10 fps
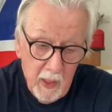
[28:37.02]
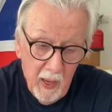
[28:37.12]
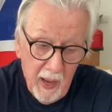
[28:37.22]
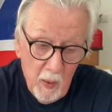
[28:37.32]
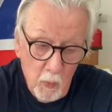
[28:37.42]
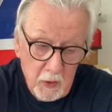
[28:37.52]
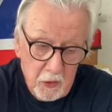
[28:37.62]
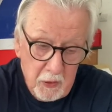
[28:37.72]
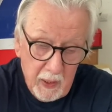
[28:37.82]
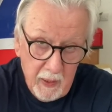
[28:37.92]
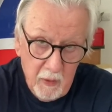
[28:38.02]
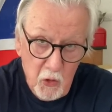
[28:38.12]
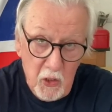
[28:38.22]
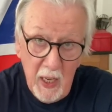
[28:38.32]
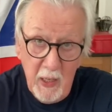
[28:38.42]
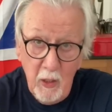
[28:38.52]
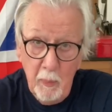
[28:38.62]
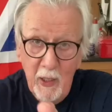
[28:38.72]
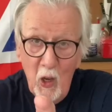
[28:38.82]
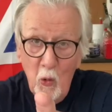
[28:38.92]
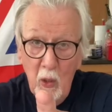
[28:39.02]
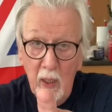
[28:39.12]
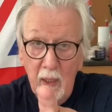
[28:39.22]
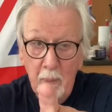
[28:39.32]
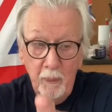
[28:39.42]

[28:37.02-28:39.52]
and we sing Gentlemen Only.